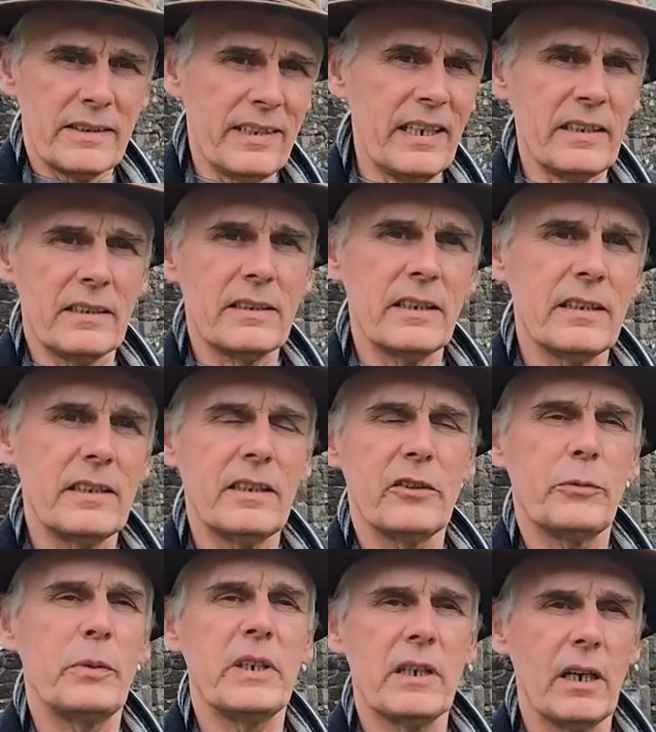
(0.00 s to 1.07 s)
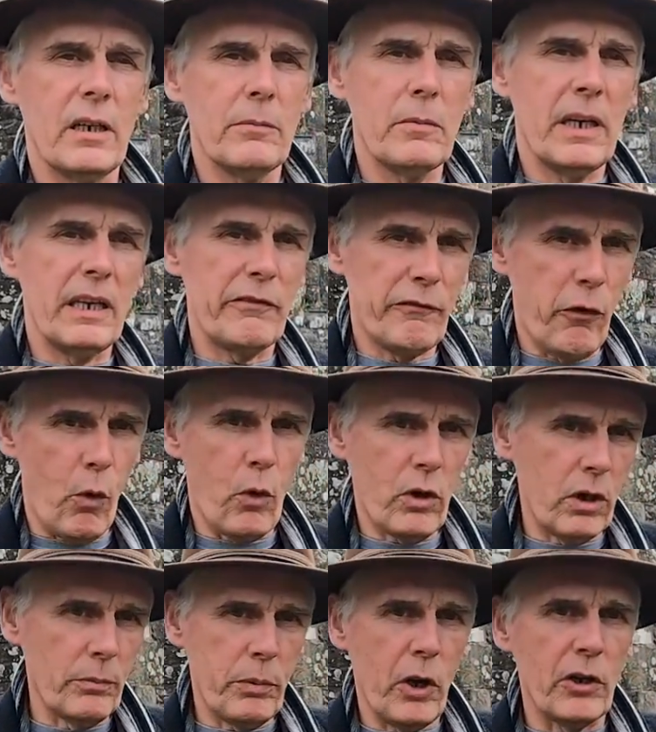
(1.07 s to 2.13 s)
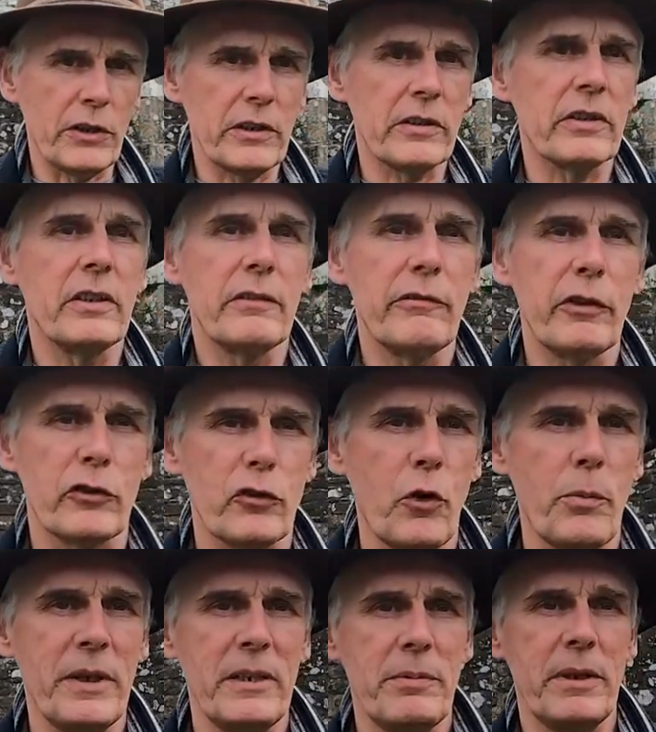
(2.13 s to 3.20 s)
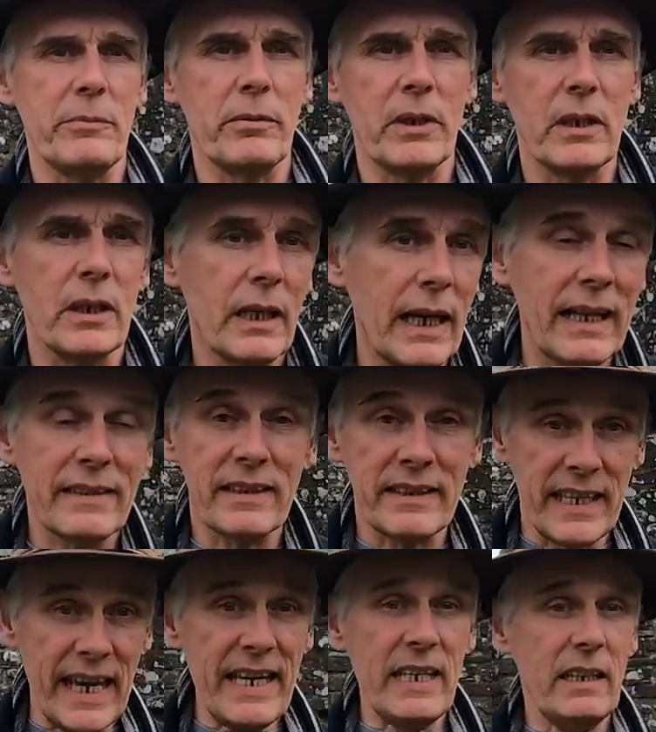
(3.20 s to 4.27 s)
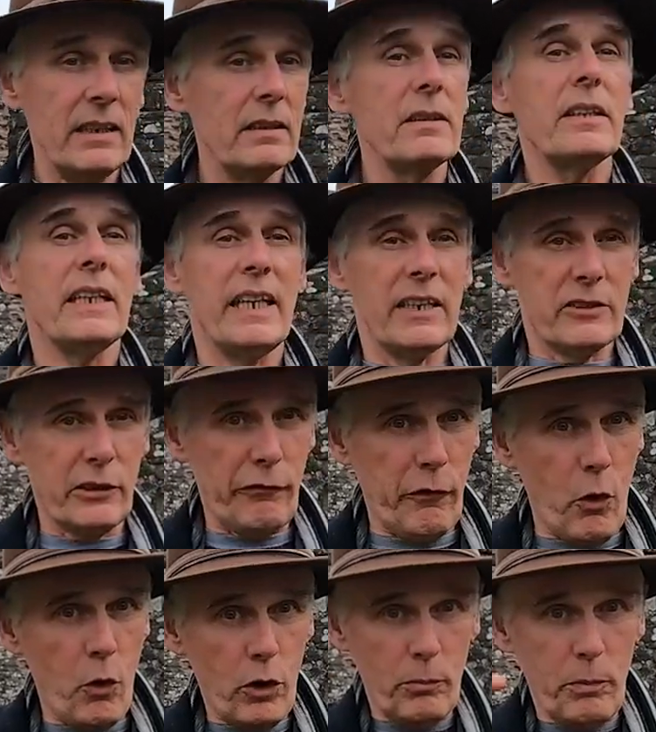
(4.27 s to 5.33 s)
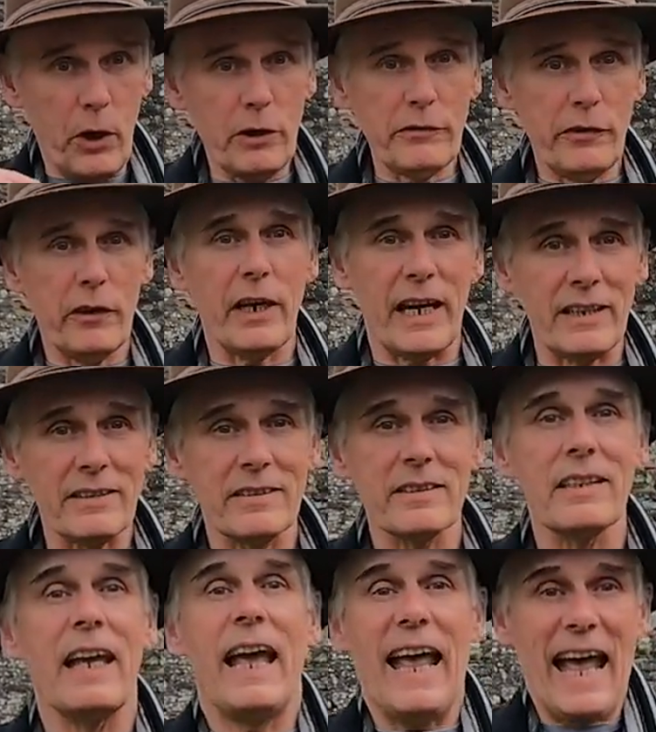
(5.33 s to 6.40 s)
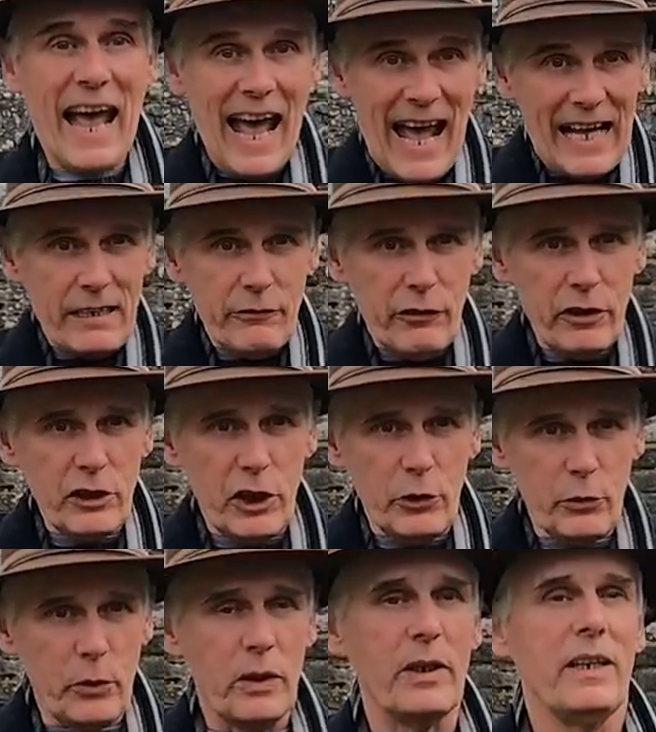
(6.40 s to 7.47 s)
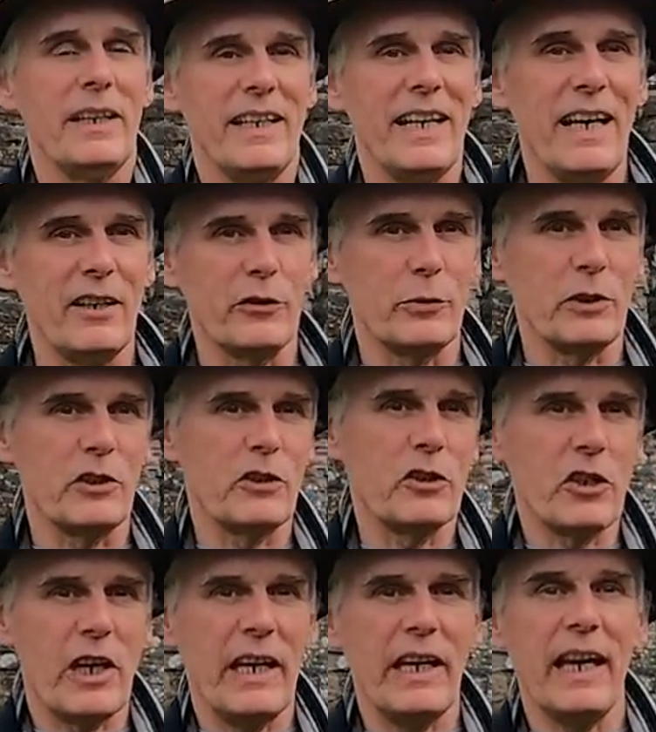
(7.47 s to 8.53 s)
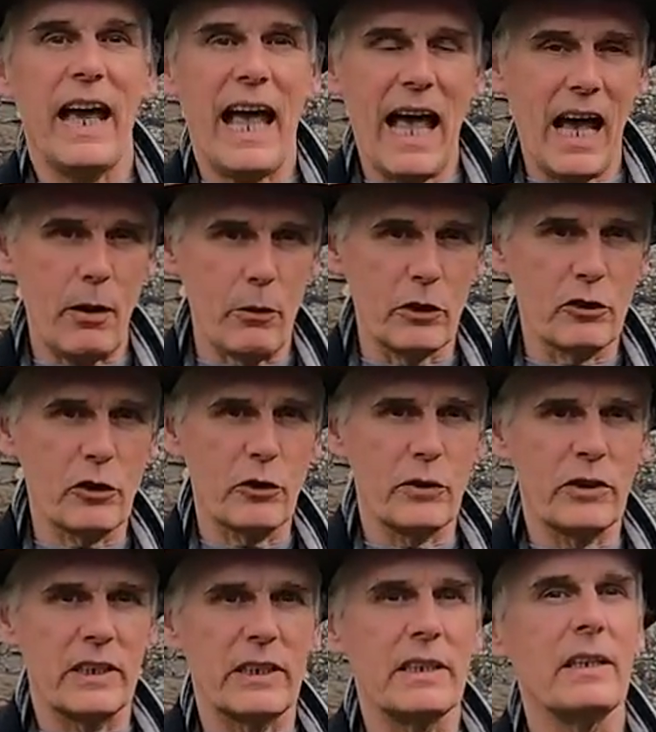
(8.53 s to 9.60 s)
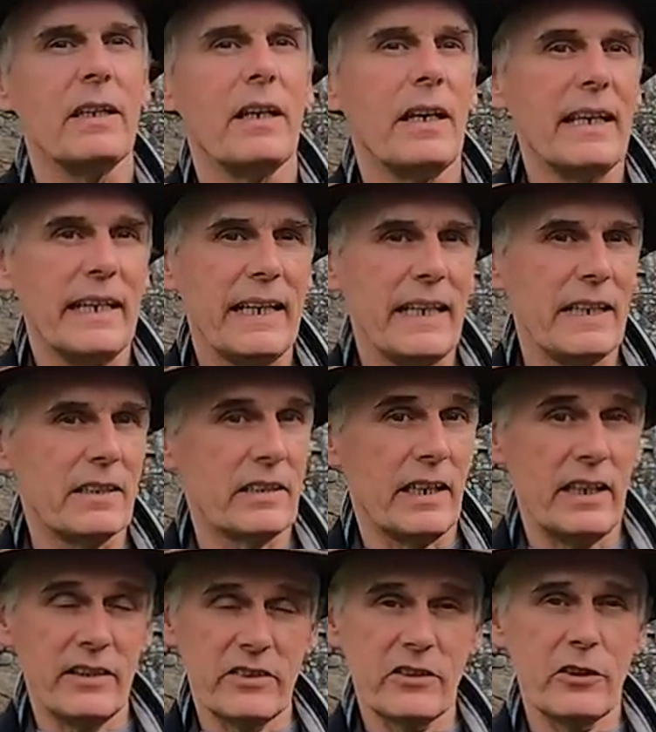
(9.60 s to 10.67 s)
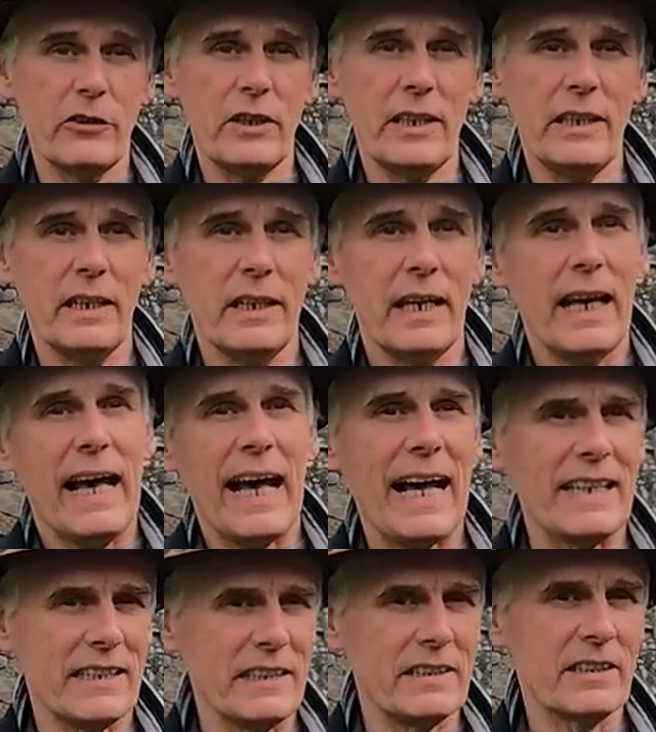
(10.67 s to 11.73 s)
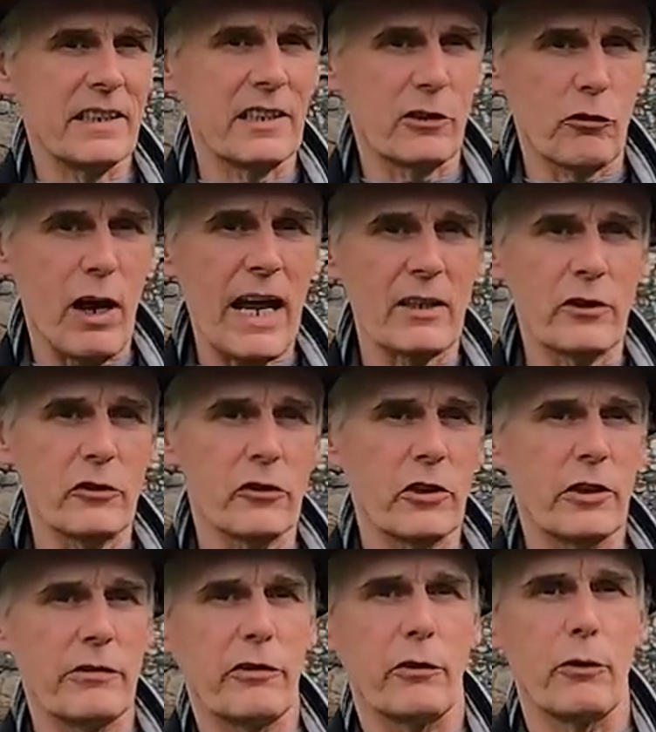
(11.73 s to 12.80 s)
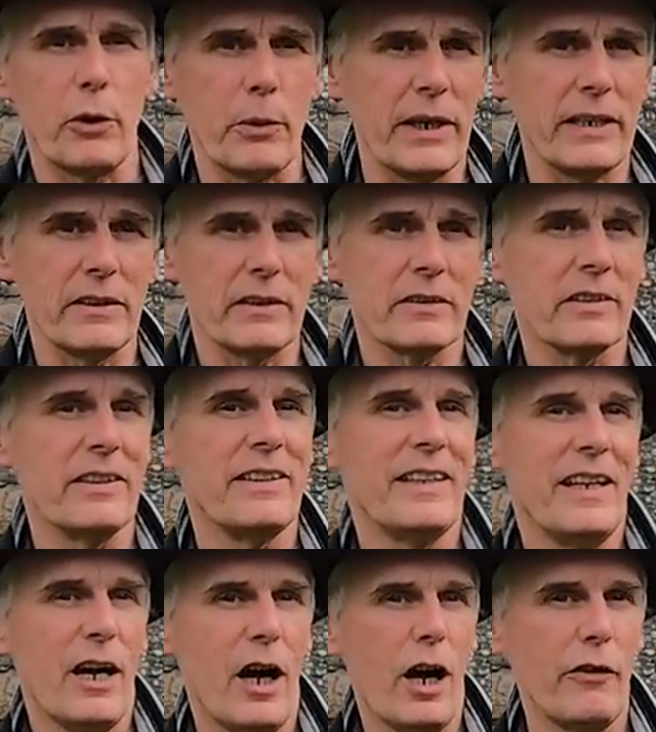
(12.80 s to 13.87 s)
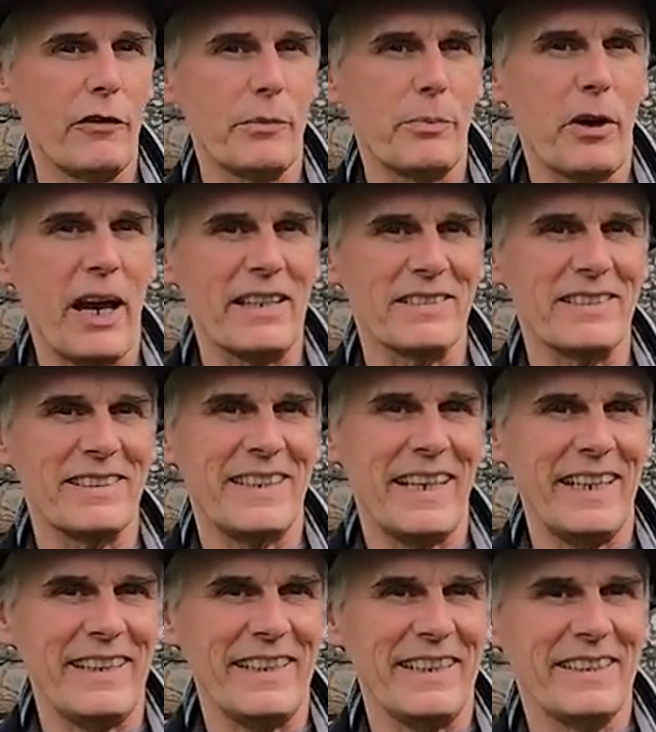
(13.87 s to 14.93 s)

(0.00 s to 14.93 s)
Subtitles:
Tintern has become a focal point for so many people, and today it's a focal point for us and for you as we share our journey into history and into the grandeur of the ruins of the present day.